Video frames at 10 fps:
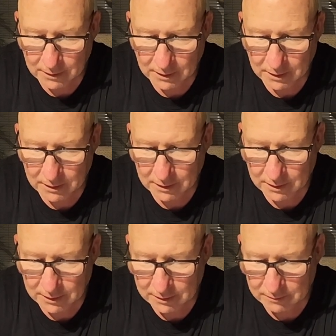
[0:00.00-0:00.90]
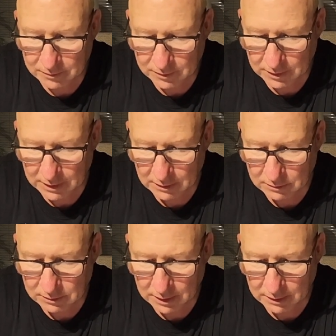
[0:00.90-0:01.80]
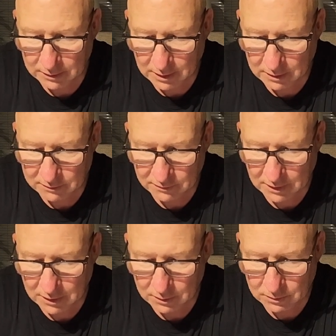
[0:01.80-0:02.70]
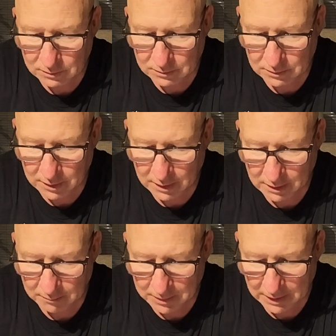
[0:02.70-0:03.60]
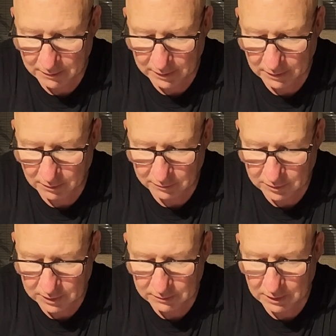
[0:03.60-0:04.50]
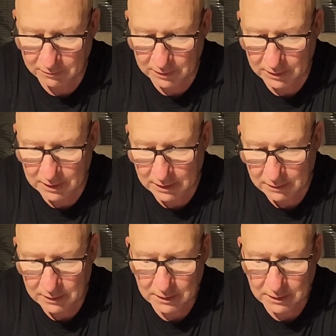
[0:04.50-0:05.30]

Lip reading: CL, yeah, no, flow, yeah, and battery, obviously nothing there.